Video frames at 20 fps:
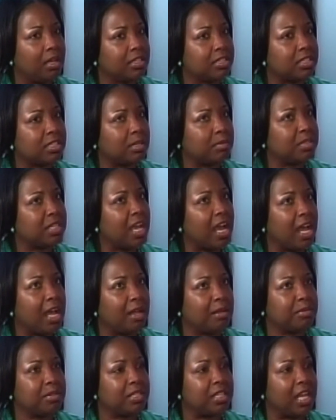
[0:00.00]

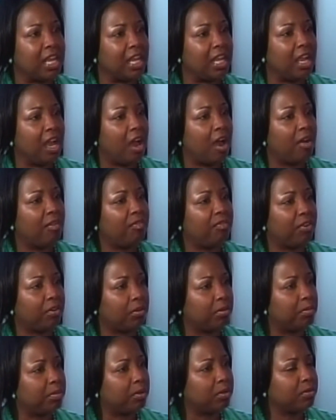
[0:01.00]
Sometimes they are
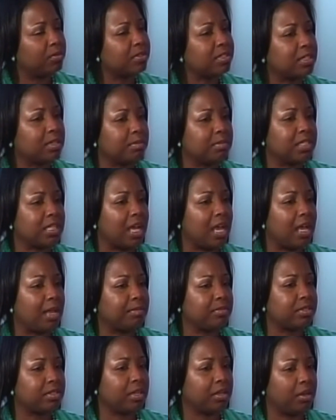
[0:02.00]
verbal,
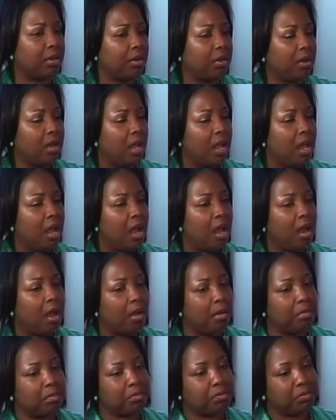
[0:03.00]
sometimes they're
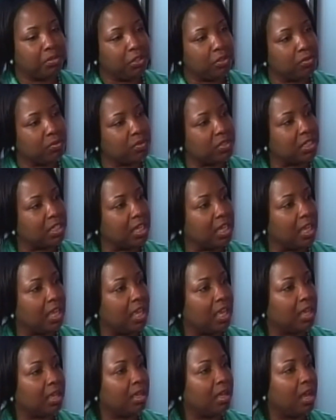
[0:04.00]

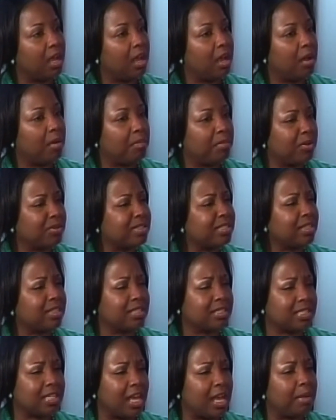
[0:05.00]
music. Most of
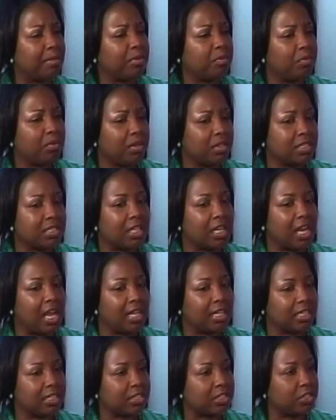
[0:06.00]
the time, the ones that
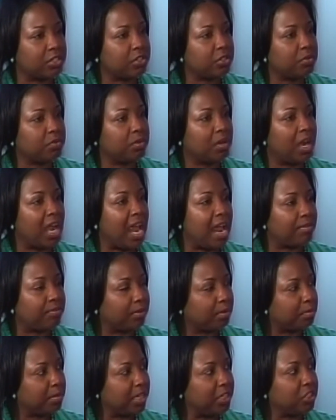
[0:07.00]
I listen to are
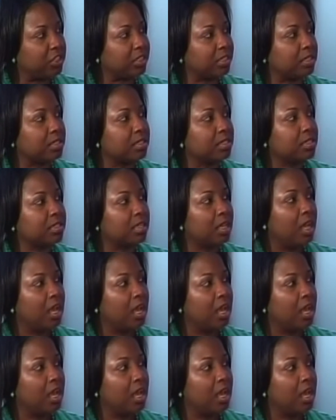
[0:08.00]
affirmations.